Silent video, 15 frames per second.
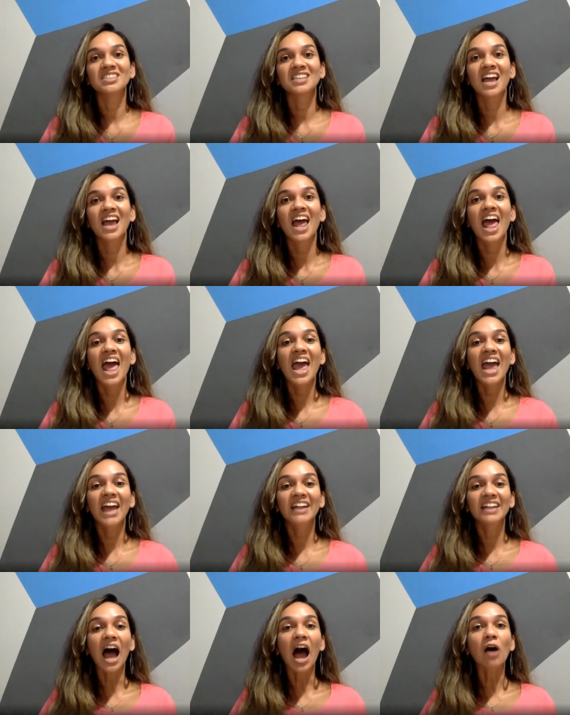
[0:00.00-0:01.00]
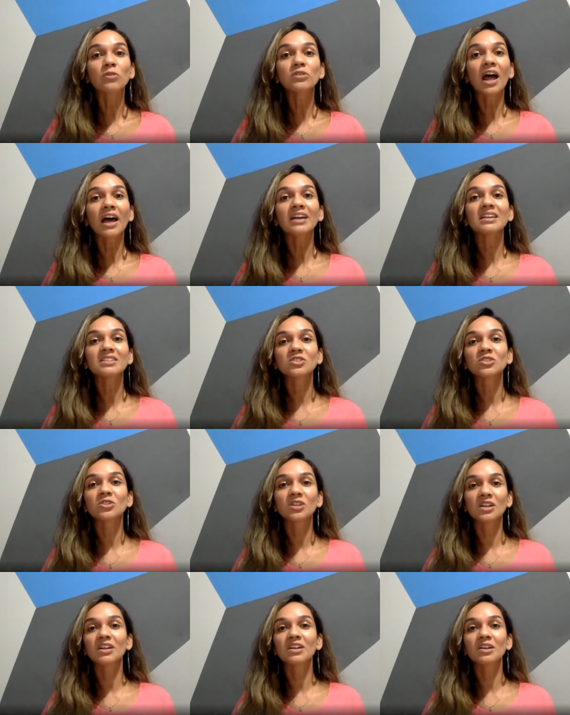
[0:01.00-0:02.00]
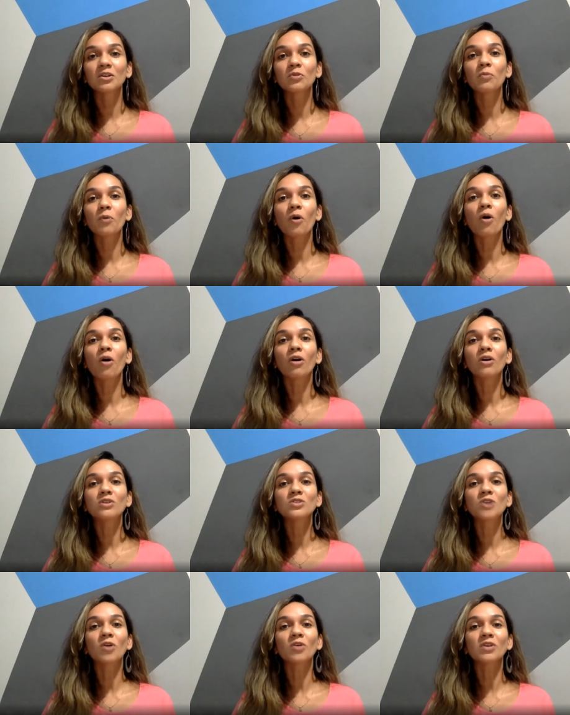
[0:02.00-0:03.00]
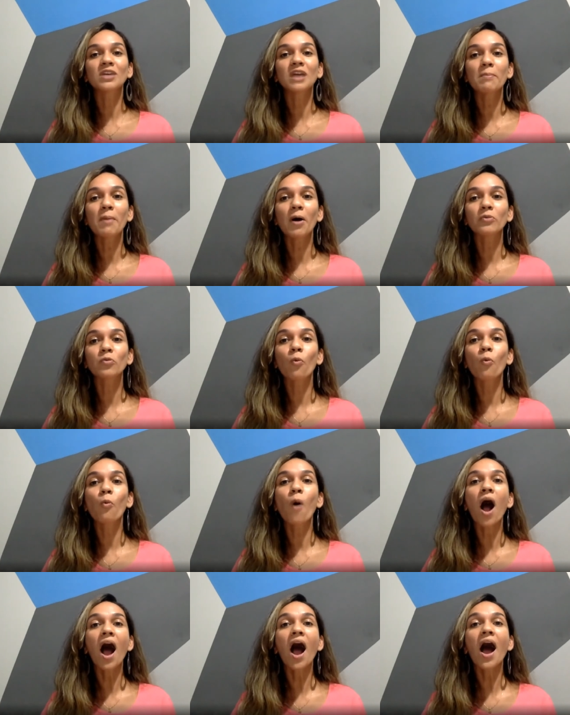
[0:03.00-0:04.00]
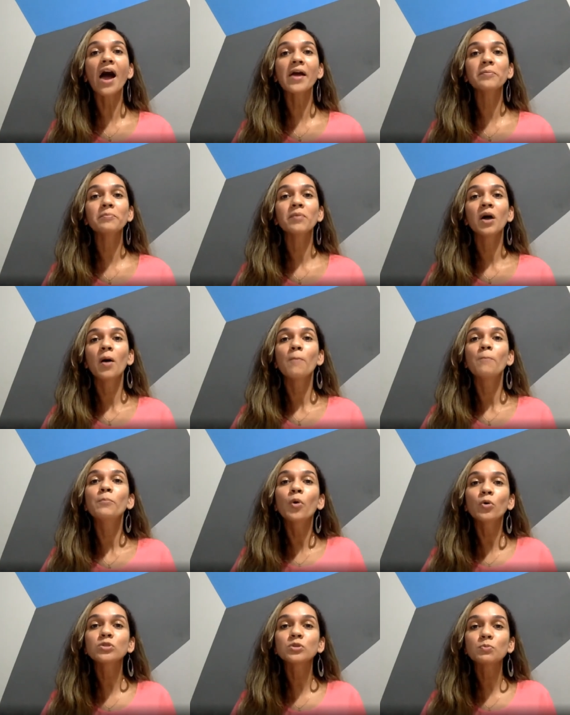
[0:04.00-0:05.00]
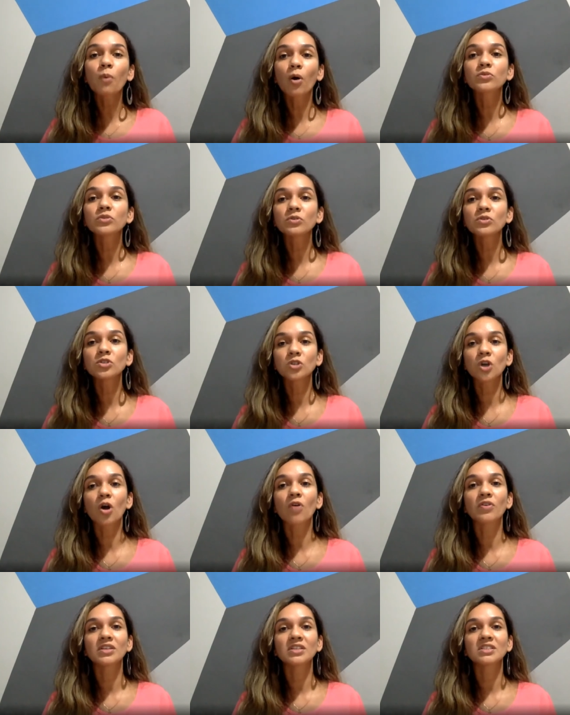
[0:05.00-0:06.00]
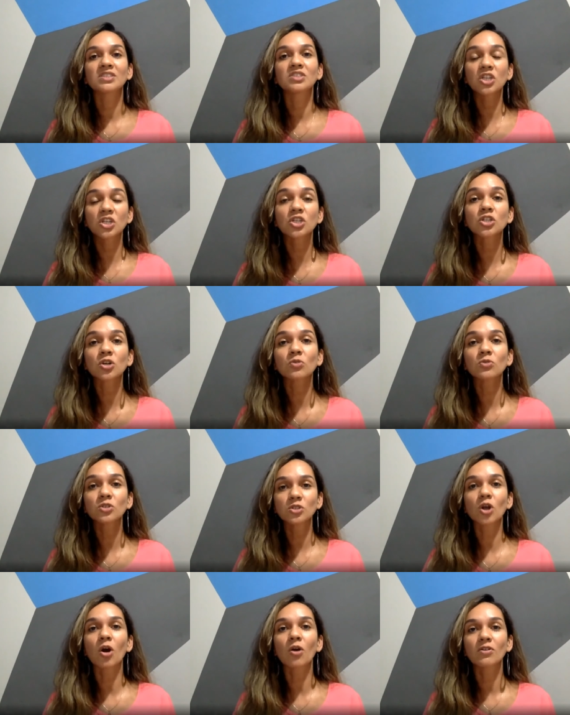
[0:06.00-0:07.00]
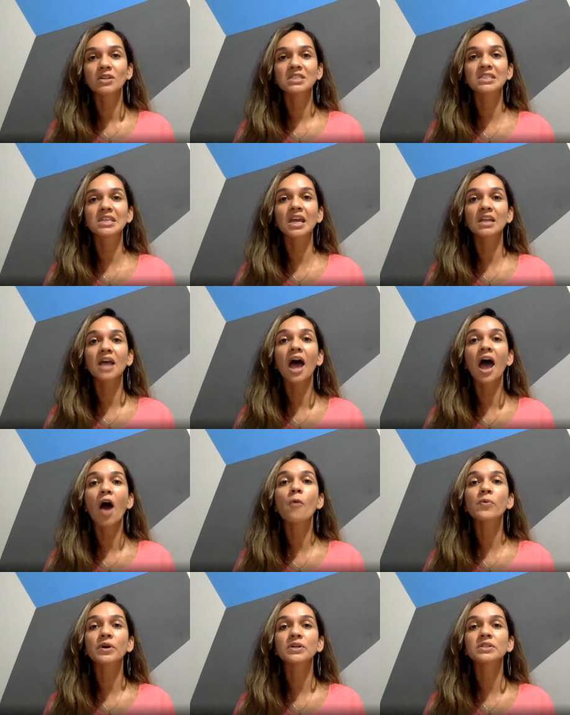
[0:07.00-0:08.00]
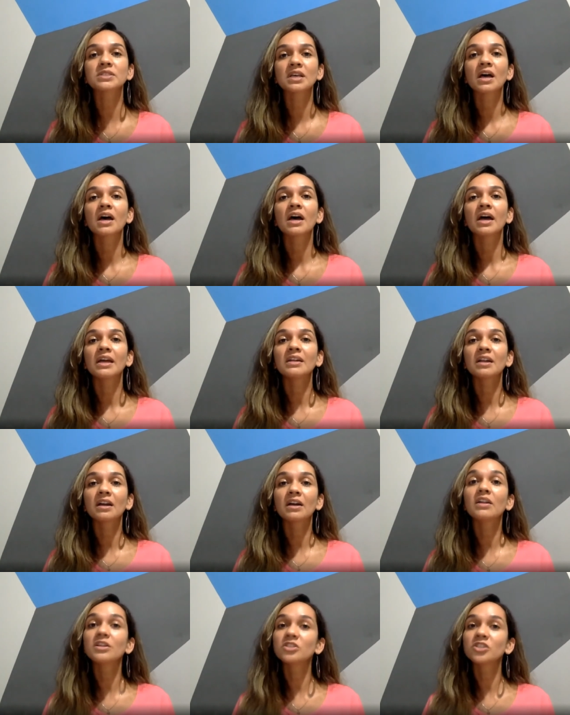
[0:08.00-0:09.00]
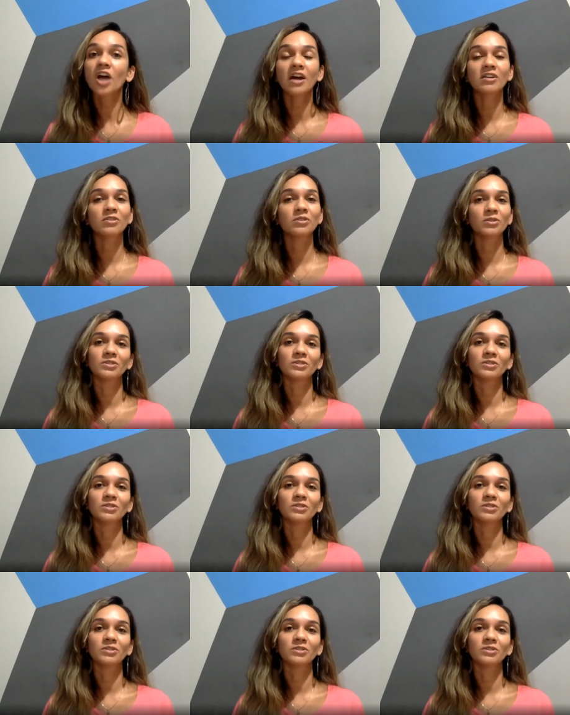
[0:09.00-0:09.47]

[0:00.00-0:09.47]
And I would like to hear you more talking about why multimodal stories, digital stories, can help us in early childhood.